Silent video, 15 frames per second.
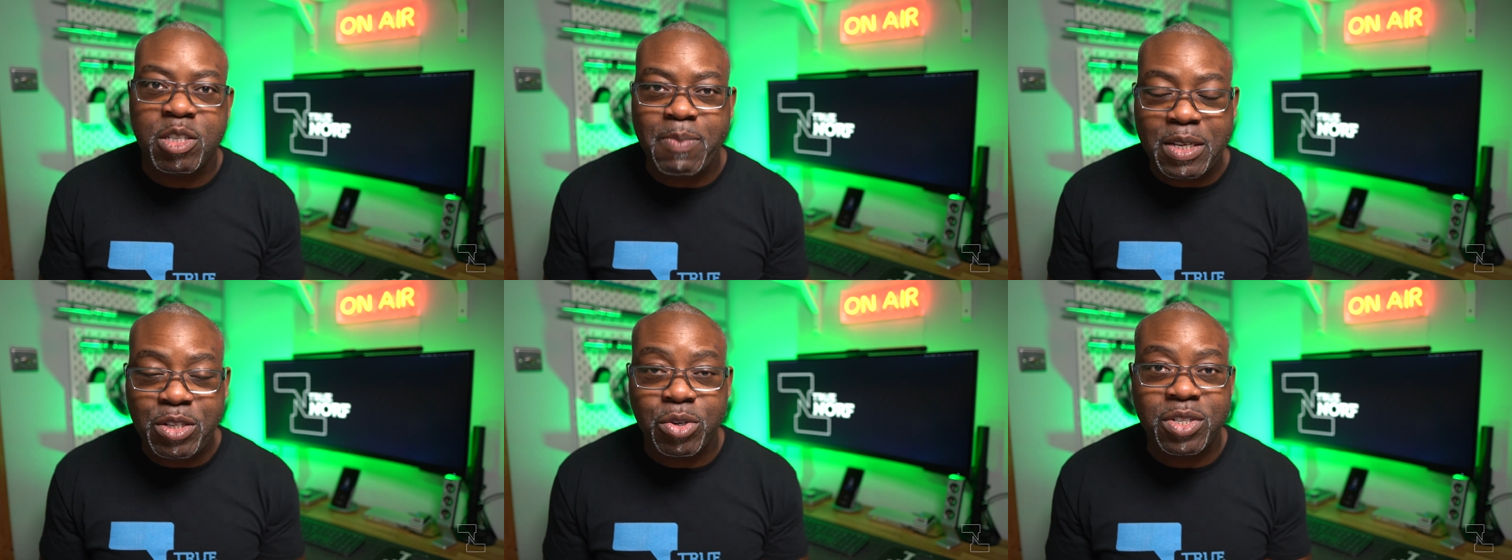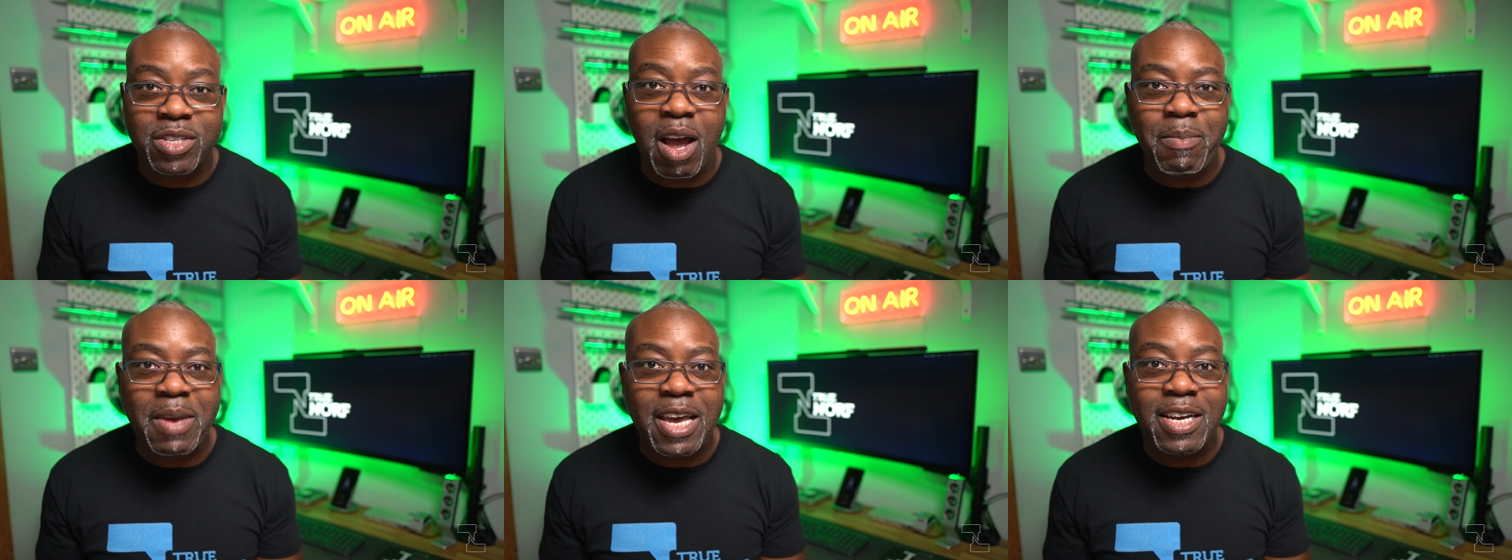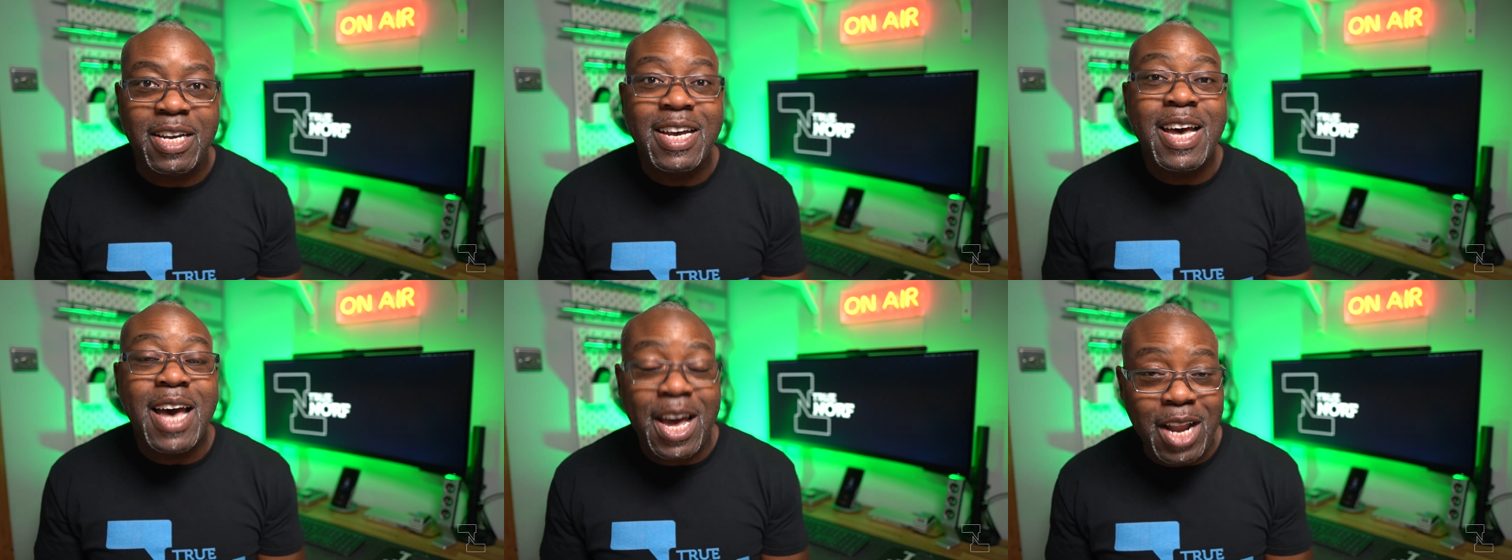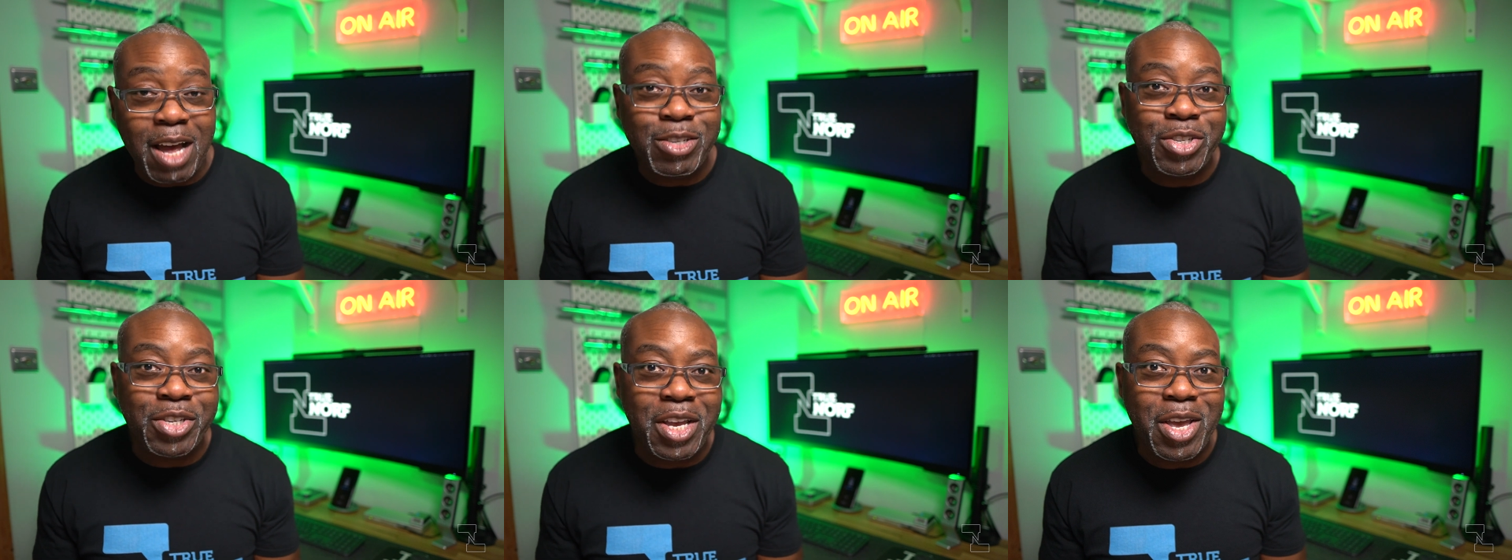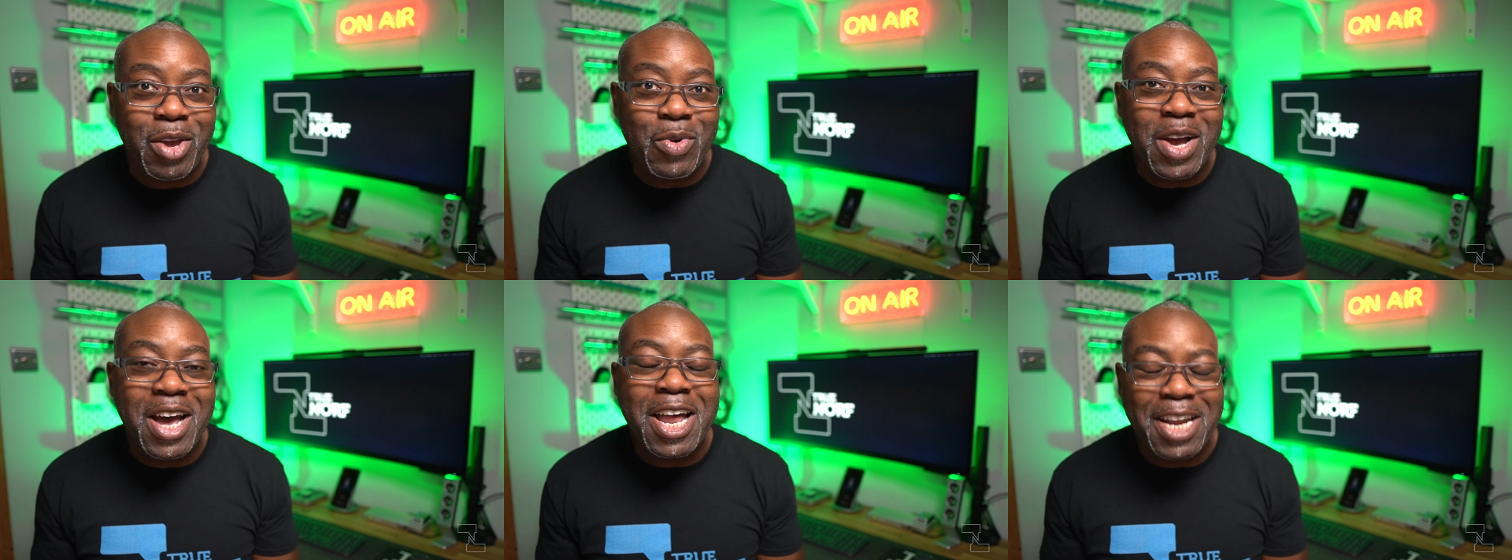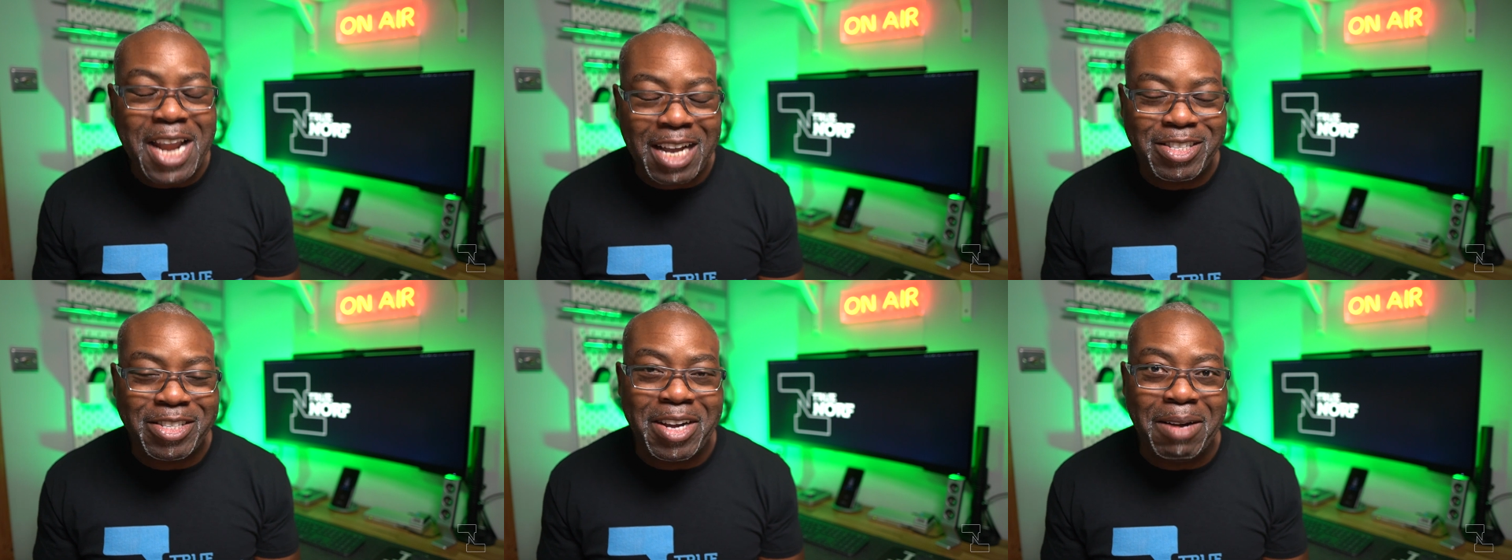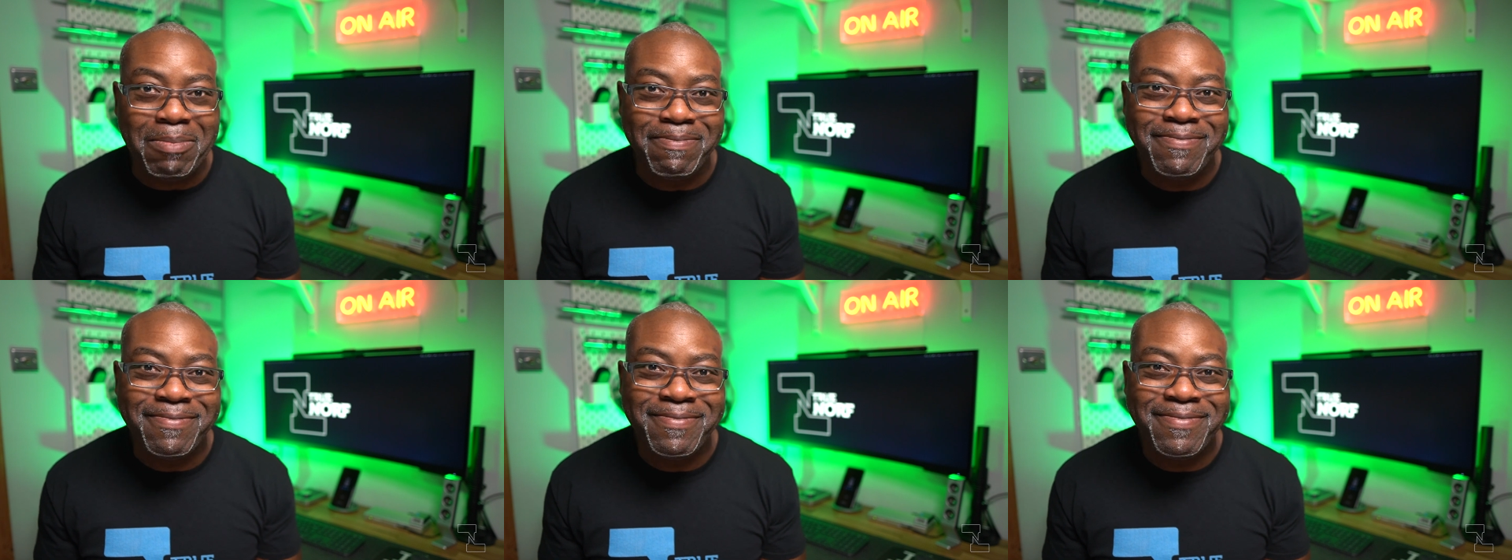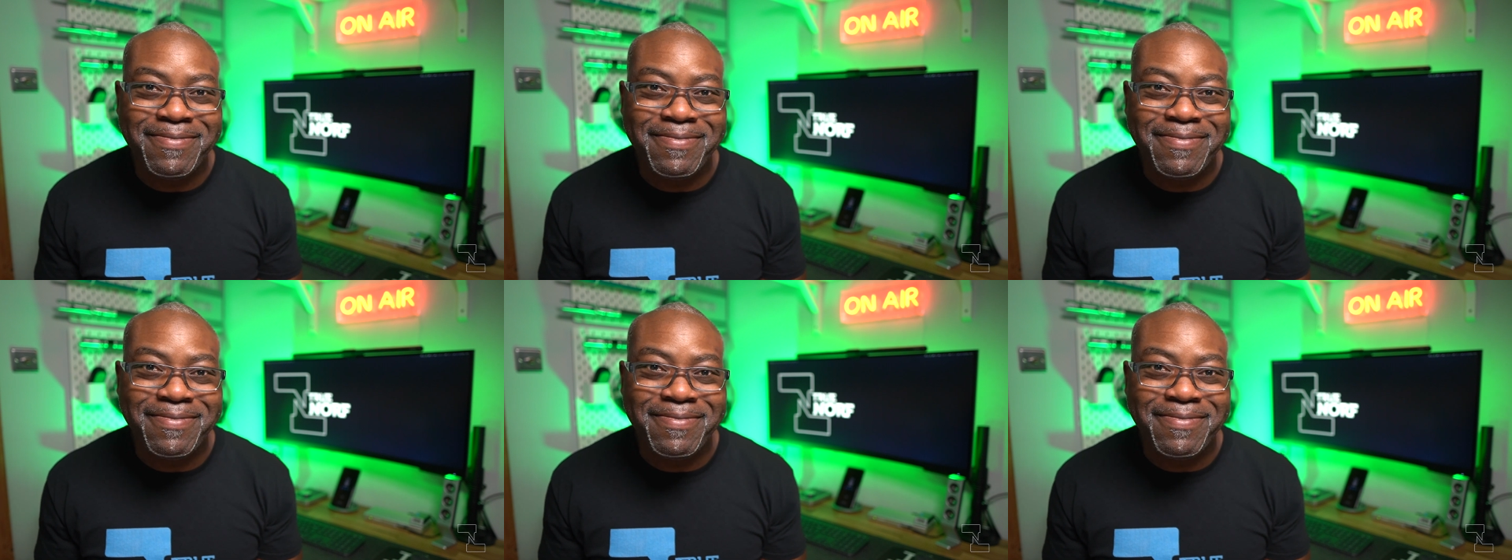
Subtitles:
spend your time here, and I'll see you next time.